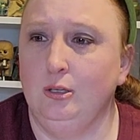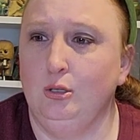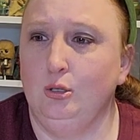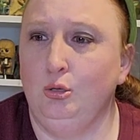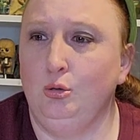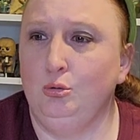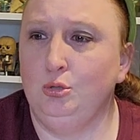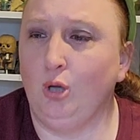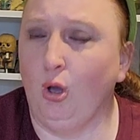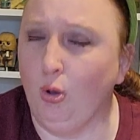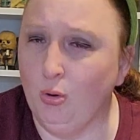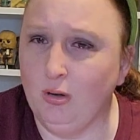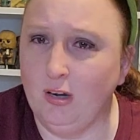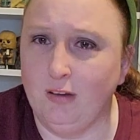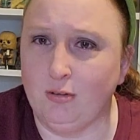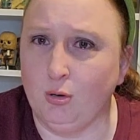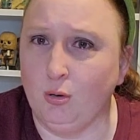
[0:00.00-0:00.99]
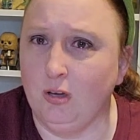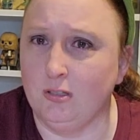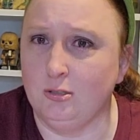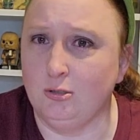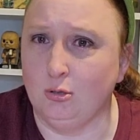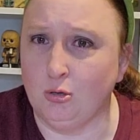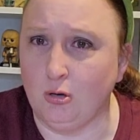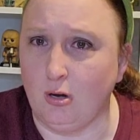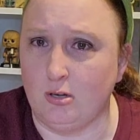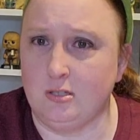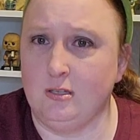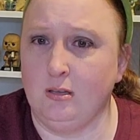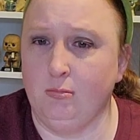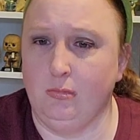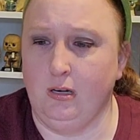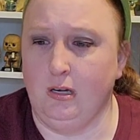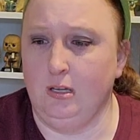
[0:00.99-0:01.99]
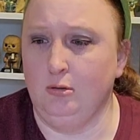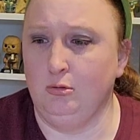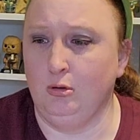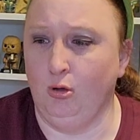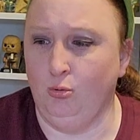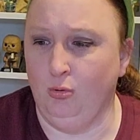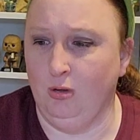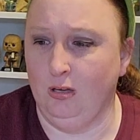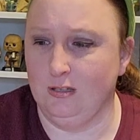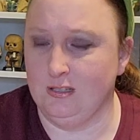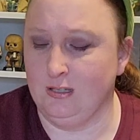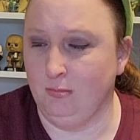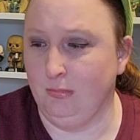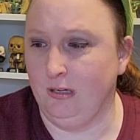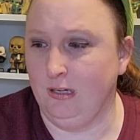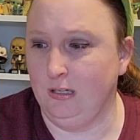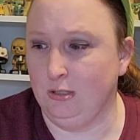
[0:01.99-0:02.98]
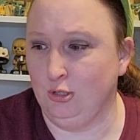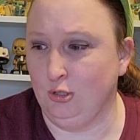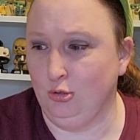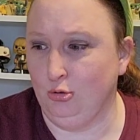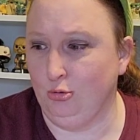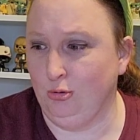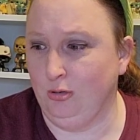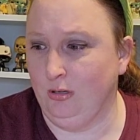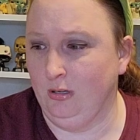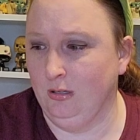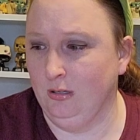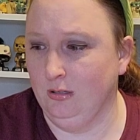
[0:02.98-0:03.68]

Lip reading: you don't ever want to crush somebody. You don't want somebody to...